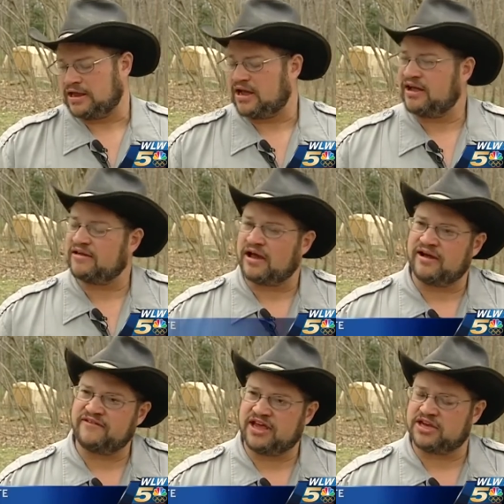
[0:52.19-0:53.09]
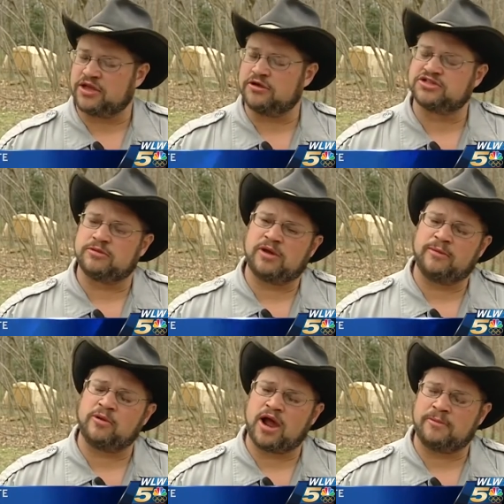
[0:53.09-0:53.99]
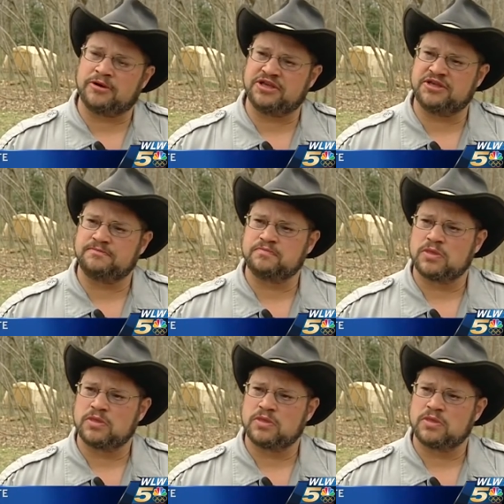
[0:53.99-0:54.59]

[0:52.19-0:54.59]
And I, have had goats on my property